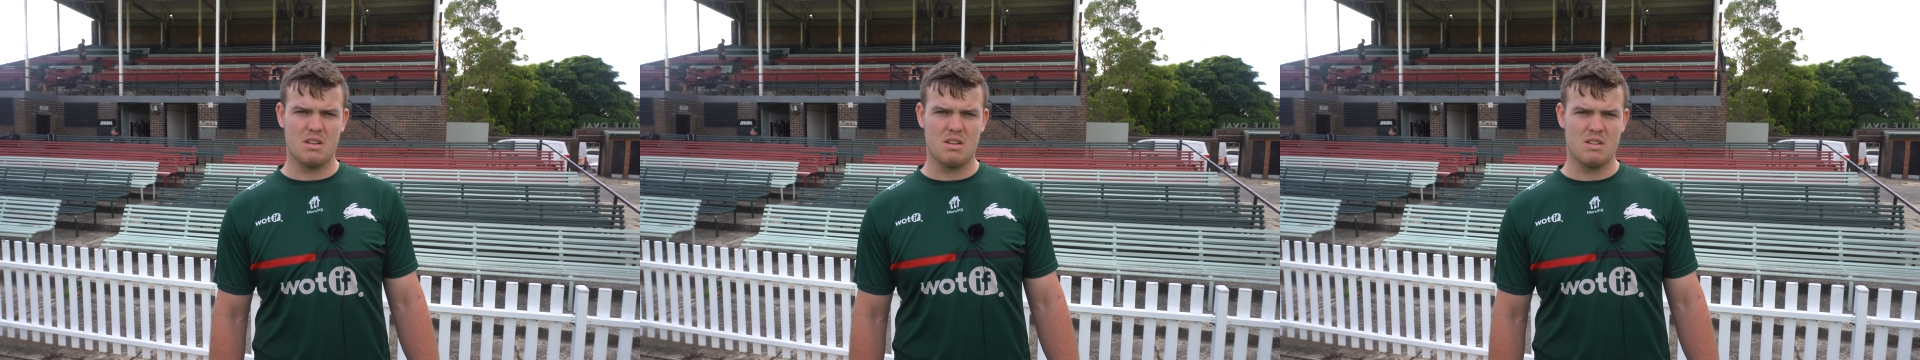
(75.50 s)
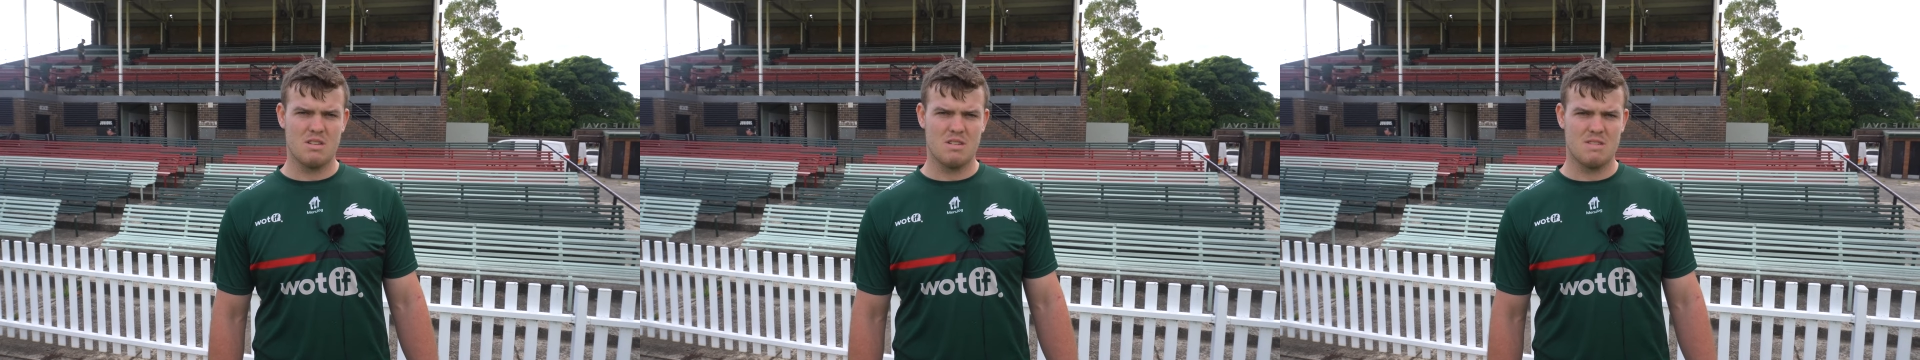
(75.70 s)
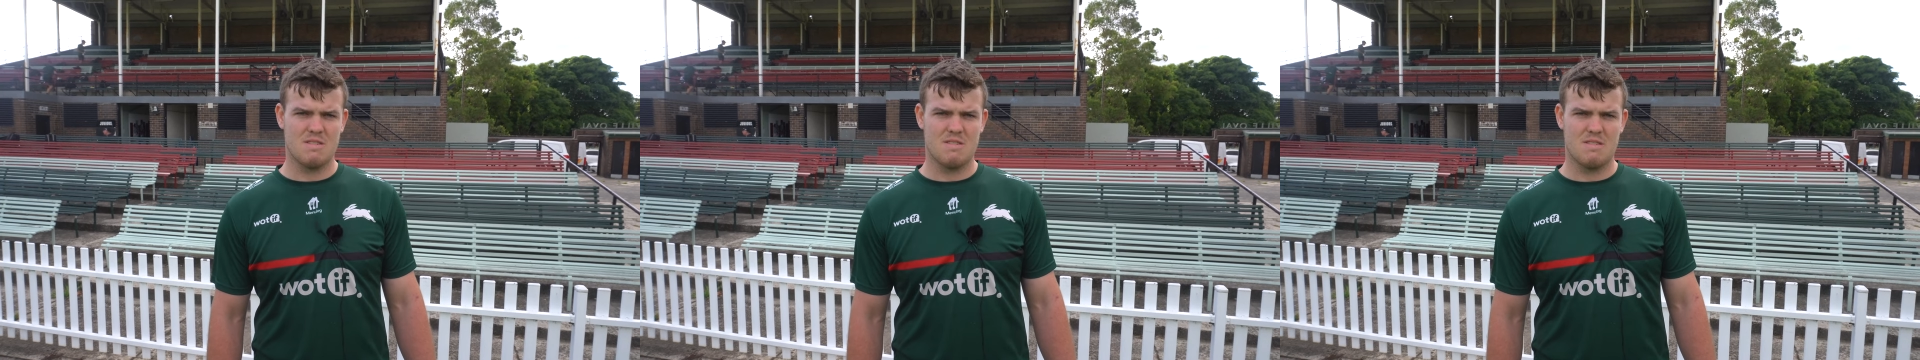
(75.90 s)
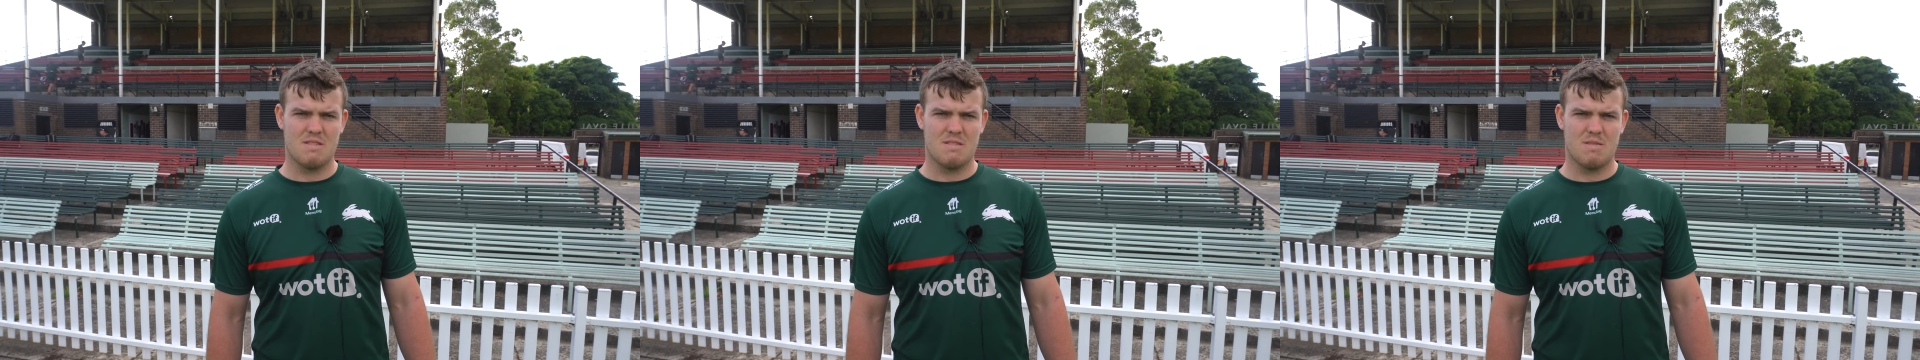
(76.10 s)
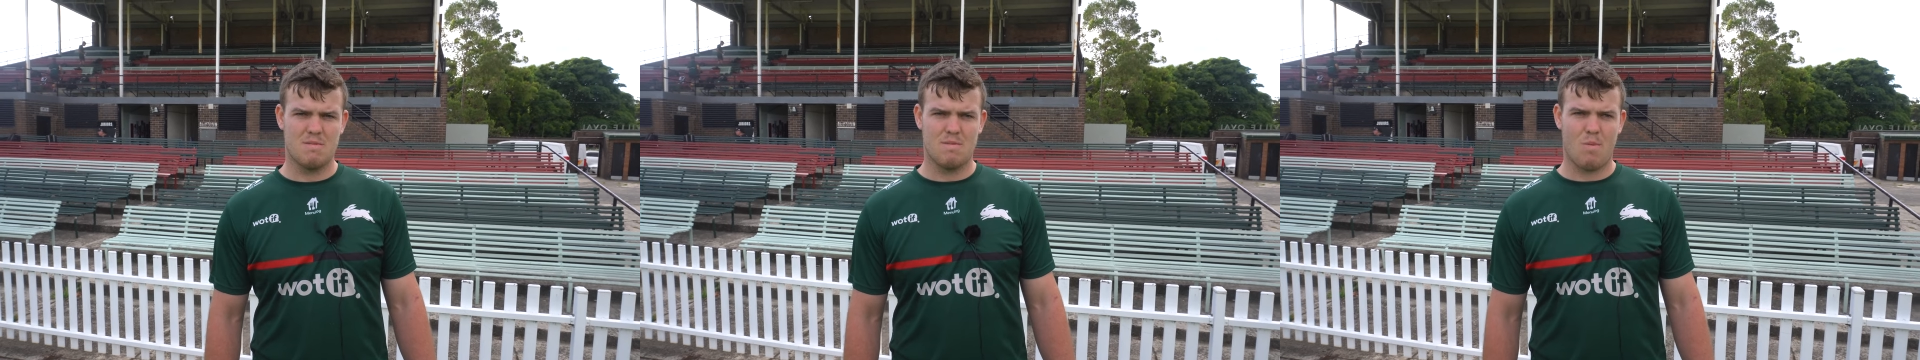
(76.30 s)
How'd you end up at
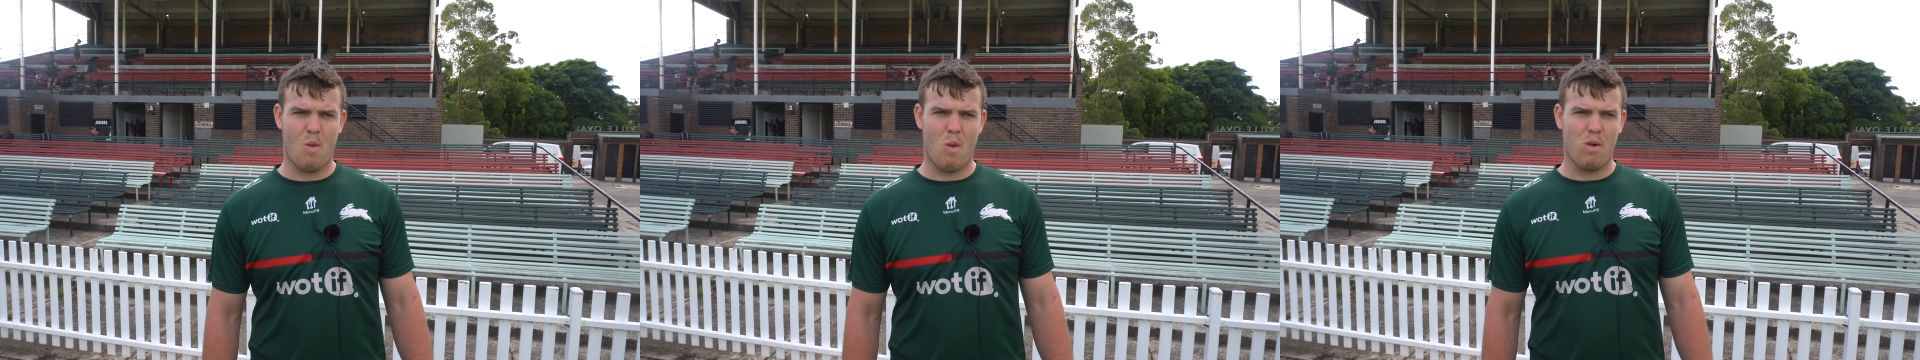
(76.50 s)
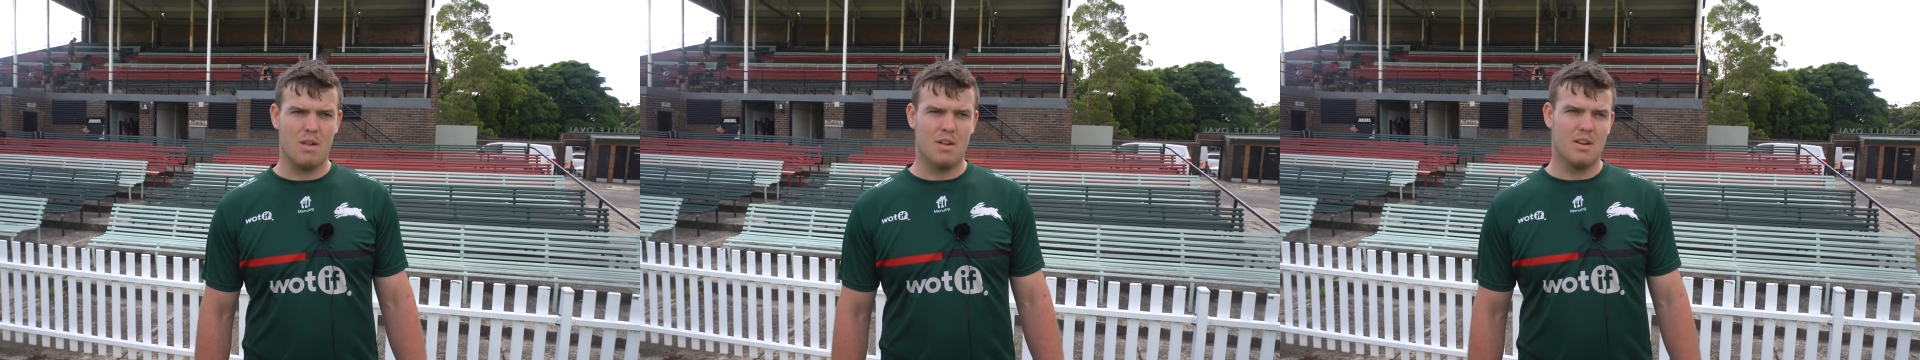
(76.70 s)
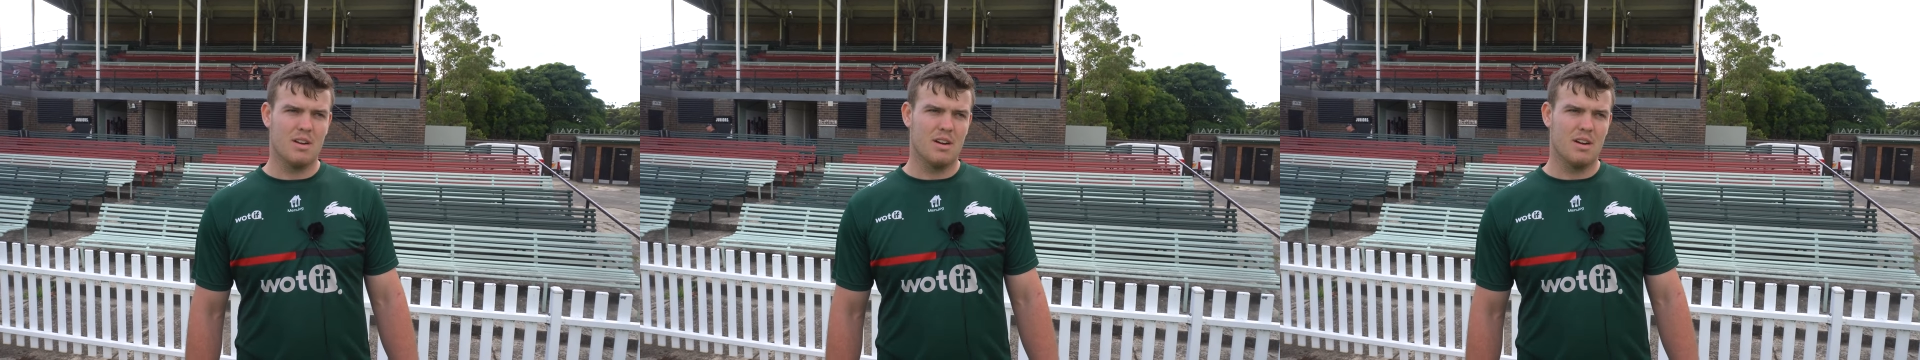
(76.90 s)
the Rabbitohs, mate?